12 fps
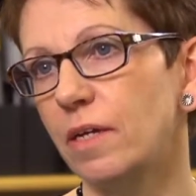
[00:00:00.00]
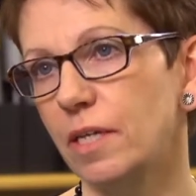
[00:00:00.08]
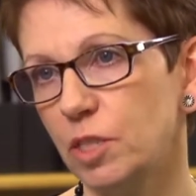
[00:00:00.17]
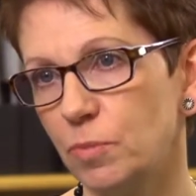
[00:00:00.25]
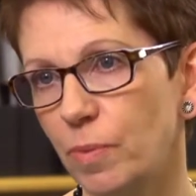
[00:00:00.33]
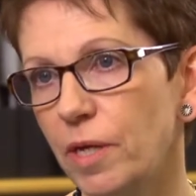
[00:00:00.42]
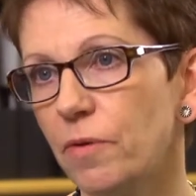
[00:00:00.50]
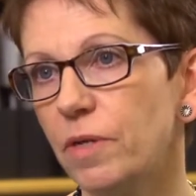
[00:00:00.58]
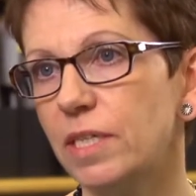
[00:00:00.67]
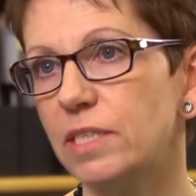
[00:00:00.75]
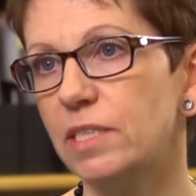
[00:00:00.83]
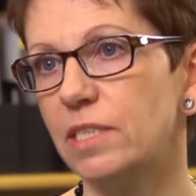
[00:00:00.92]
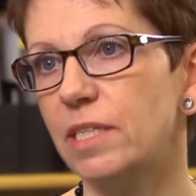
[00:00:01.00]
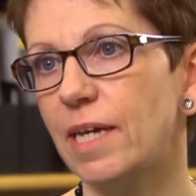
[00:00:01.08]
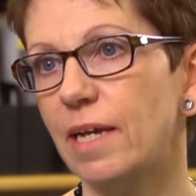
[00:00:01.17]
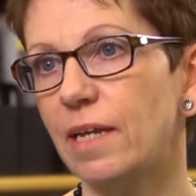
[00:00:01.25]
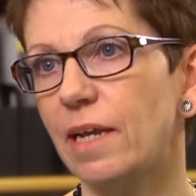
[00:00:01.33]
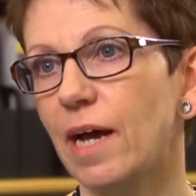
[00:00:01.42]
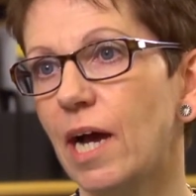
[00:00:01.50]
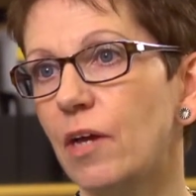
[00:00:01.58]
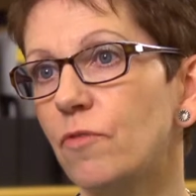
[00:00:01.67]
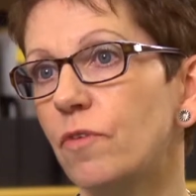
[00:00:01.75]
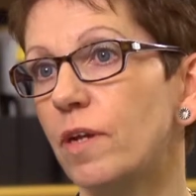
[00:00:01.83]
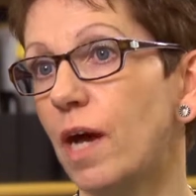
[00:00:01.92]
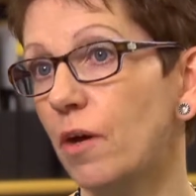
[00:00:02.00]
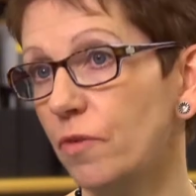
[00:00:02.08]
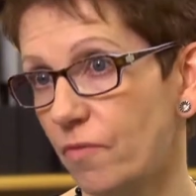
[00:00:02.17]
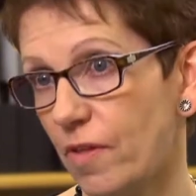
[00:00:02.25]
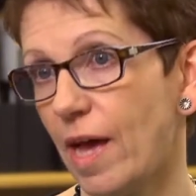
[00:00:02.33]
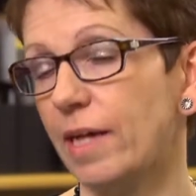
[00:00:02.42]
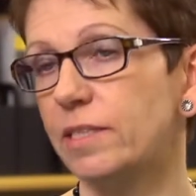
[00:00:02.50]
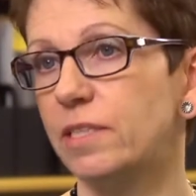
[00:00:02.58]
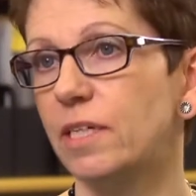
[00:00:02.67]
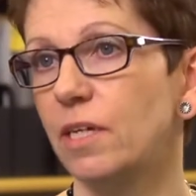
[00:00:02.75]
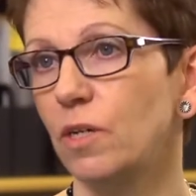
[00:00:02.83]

experience in daily life, and out of that